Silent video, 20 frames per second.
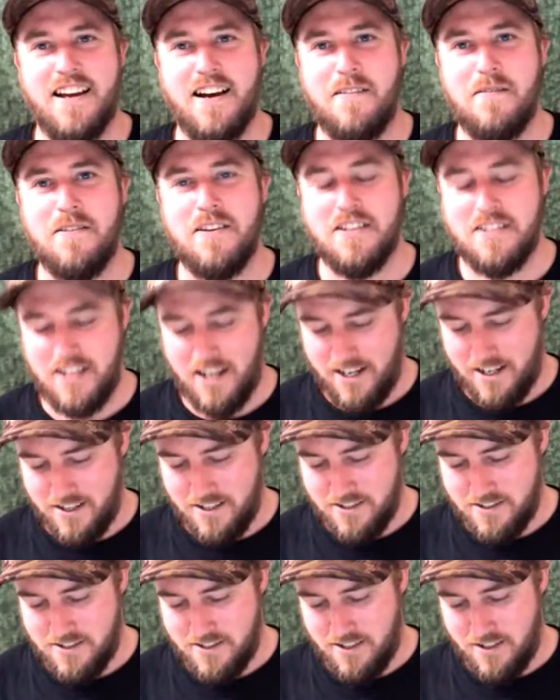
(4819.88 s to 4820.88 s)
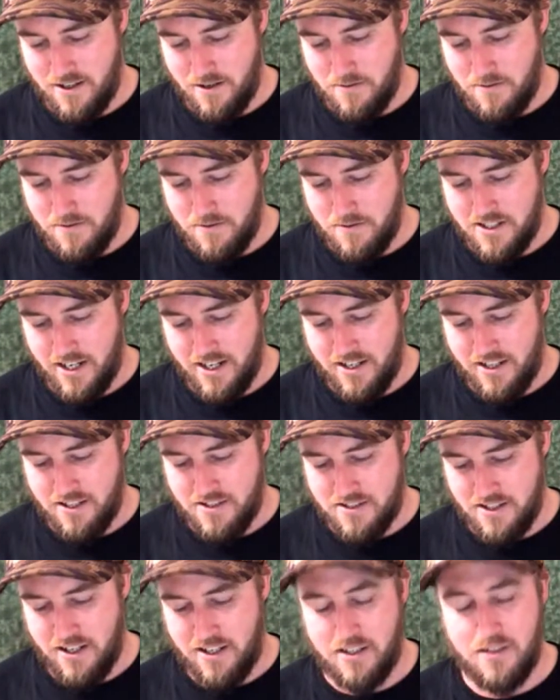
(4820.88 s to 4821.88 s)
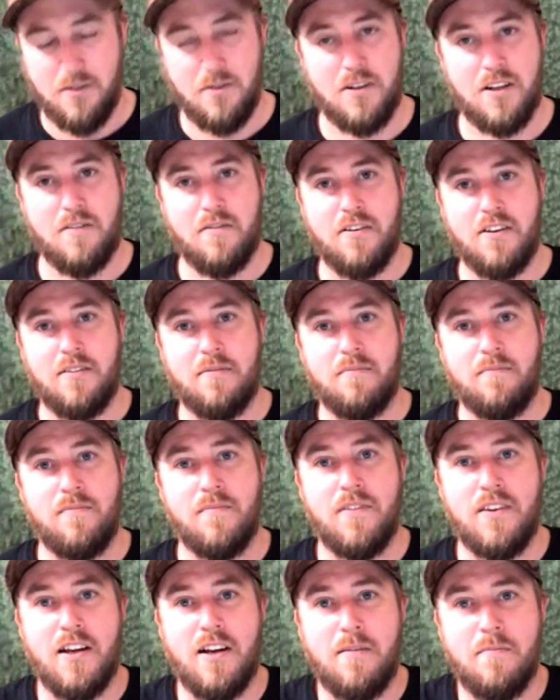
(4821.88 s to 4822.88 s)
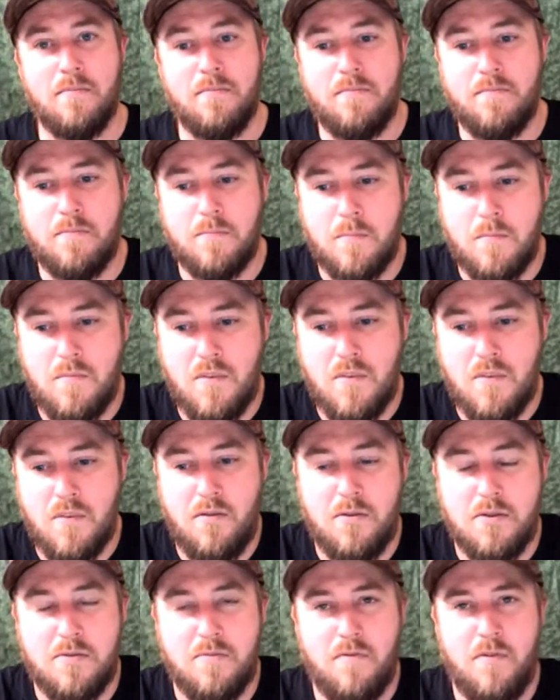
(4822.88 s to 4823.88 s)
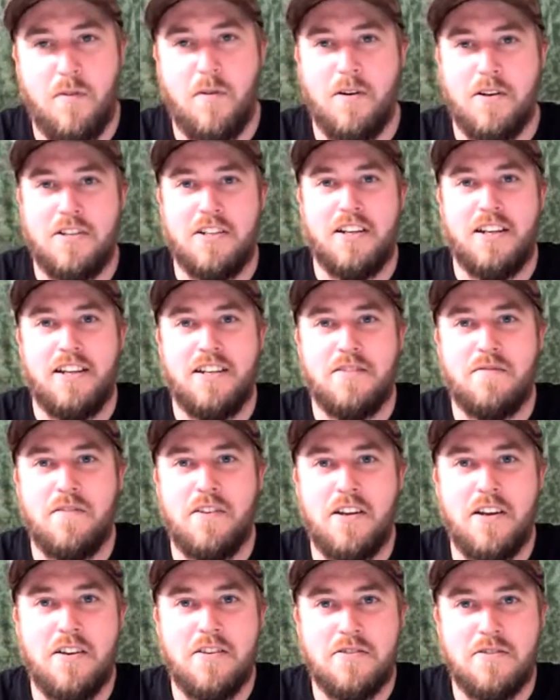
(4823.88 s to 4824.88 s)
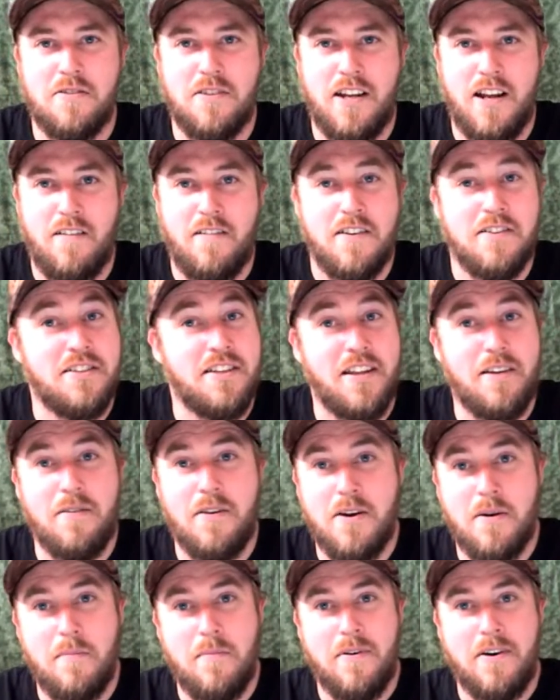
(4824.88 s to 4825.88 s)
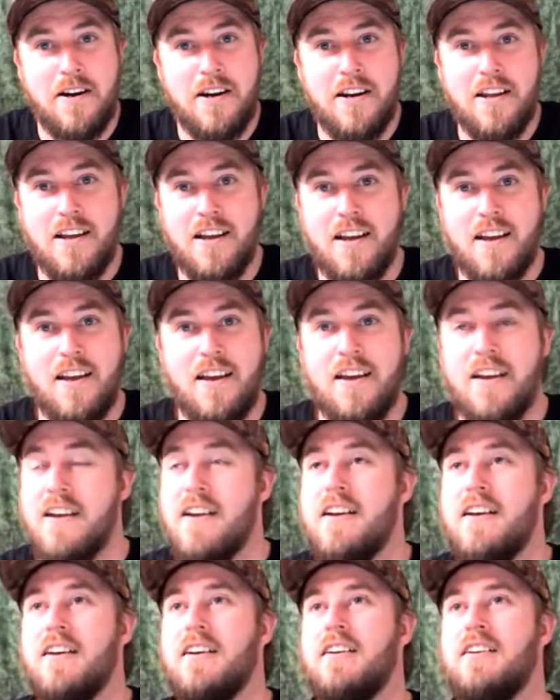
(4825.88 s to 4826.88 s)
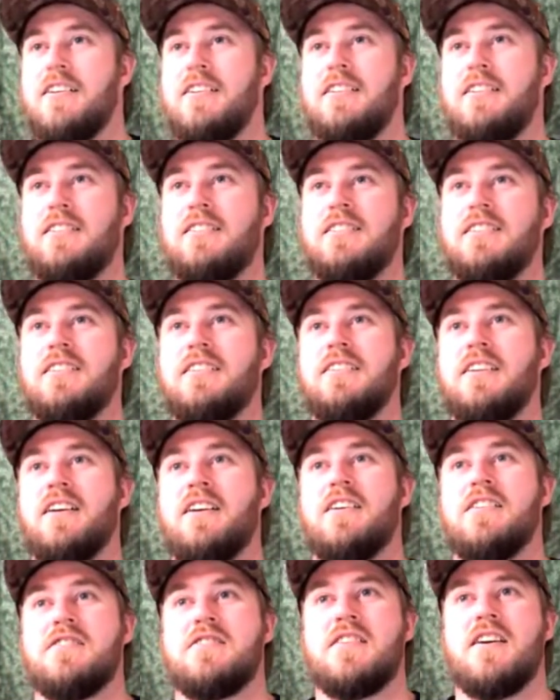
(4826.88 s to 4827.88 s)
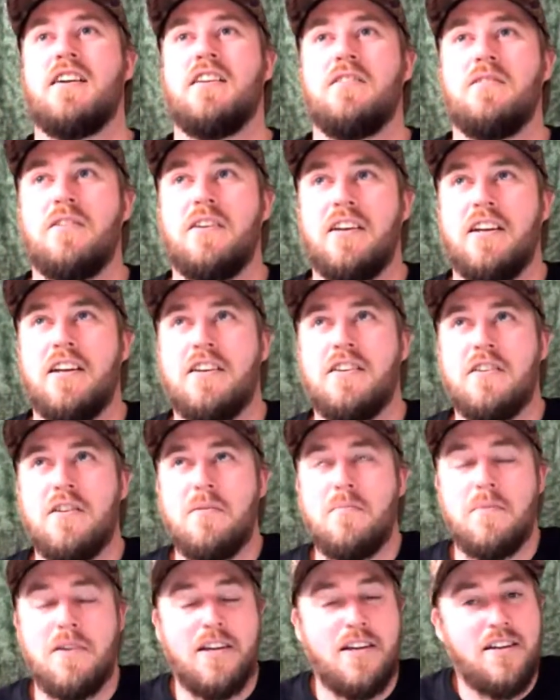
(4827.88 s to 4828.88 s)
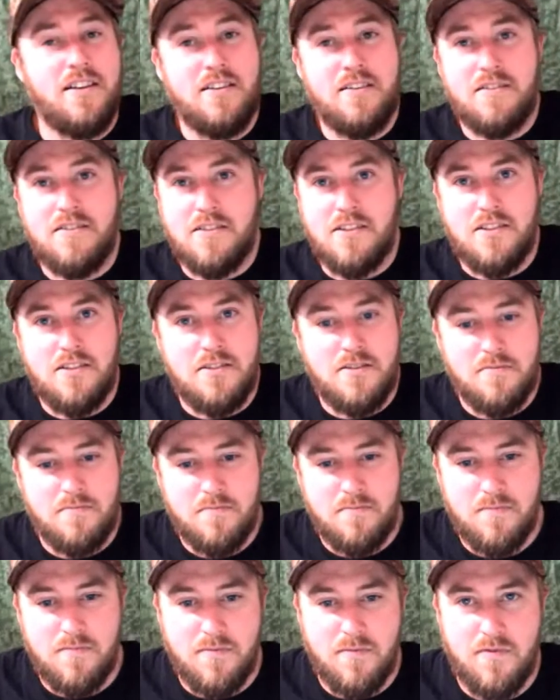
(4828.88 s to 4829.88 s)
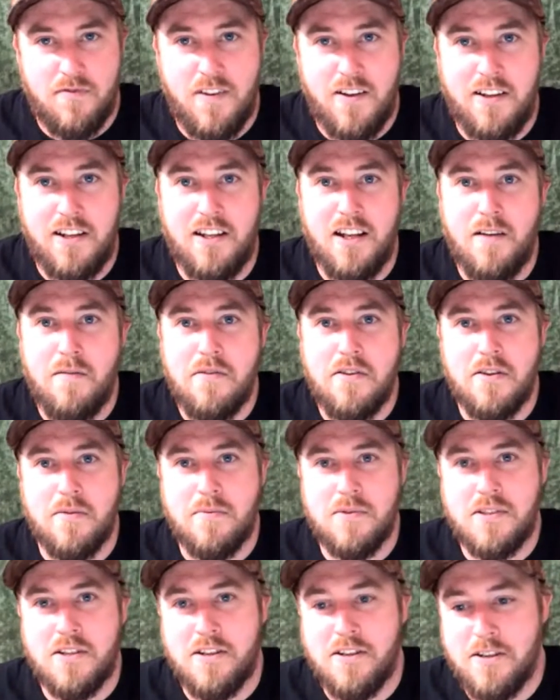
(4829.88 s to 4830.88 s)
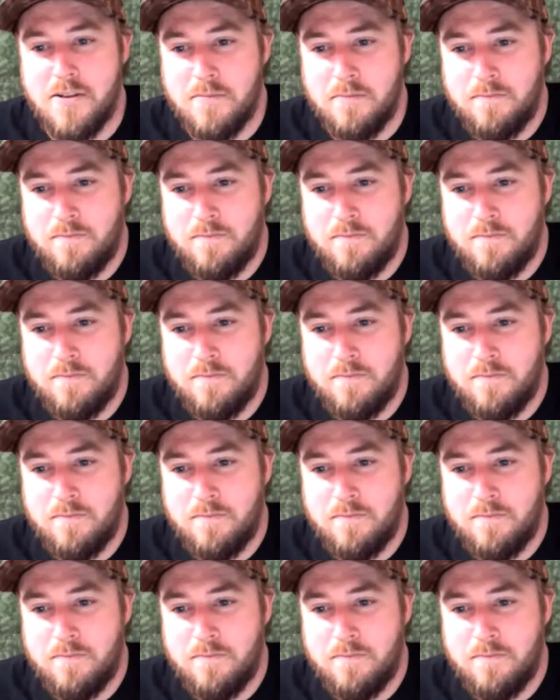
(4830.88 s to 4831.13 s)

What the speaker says: I wouldn't have taken a second look if I wasn't watching his videos on how easy they were to breed. And then I started looking into them and fell in love with them. So